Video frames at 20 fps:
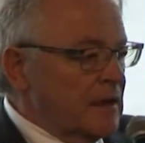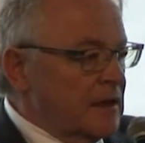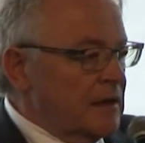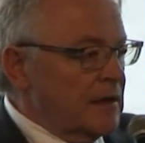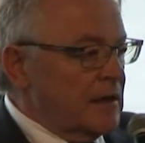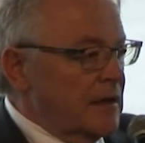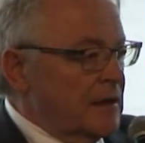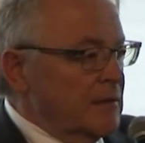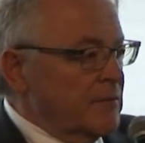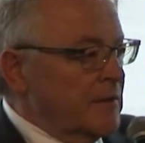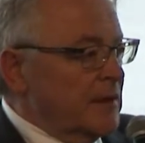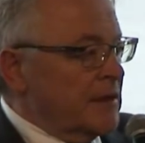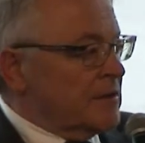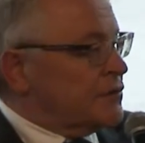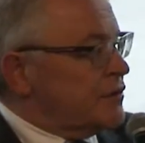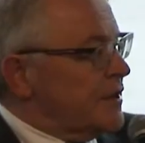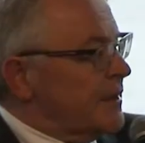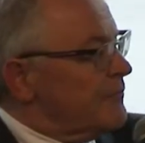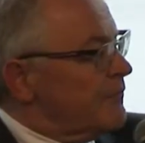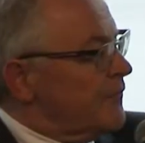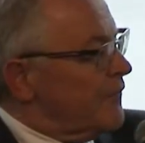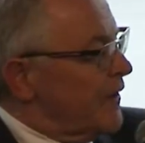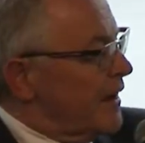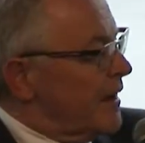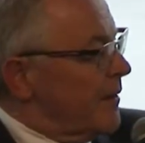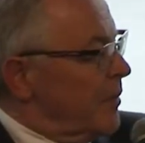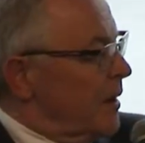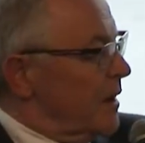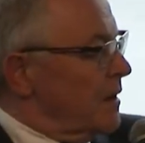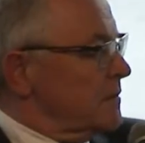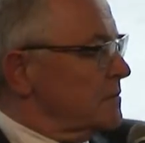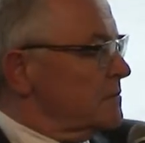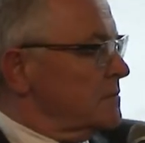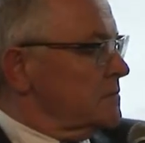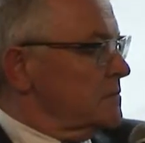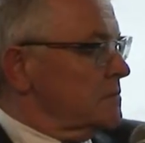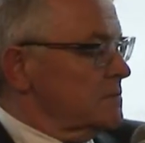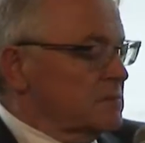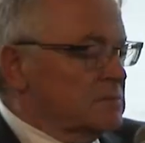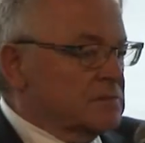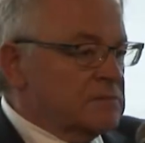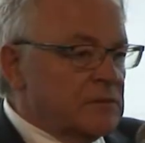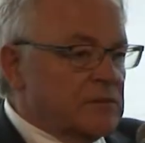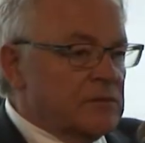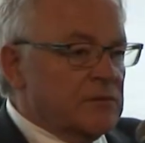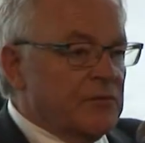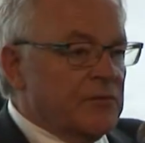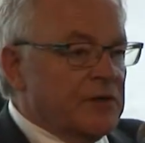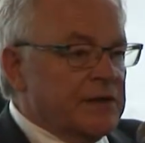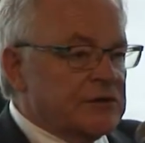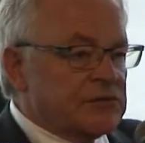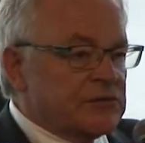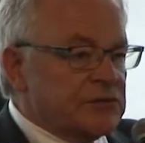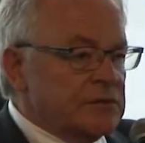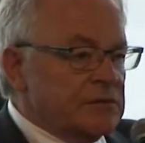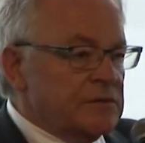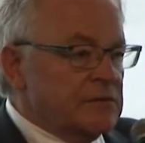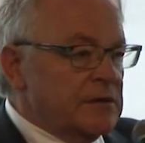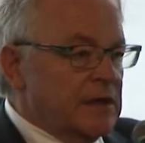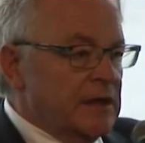a cheap fibre region,